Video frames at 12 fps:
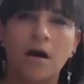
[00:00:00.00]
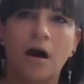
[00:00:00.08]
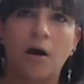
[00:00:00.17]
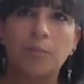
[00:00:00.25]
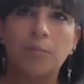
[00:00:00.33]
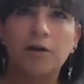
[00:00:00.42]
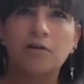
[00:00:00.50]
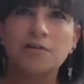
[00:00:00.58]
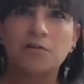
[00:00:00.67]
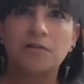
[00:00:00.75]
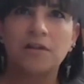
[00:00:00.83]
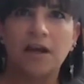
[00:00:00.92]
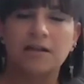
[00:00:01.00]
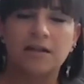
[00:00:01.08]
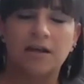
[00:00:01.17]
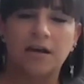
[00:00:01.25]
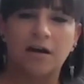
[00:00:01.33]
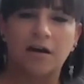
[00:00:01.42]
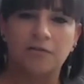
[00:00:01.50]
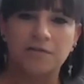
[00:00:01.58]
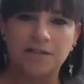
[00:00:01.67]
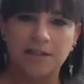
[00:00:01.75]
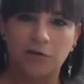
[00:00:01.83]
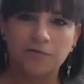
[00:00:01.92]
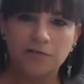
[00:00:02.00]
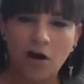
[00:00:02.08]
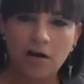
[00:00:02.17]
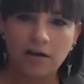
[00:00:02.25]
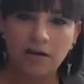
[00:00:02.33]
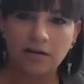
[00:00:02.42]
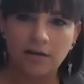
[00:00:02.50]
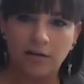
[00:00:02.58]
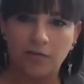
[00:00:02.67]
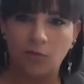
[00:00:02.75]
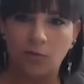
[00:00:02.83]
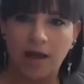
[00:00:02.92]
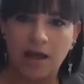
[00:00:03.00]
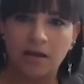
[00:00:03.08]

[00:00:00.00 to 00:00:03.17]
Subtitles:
But also the idea of self-talk and the way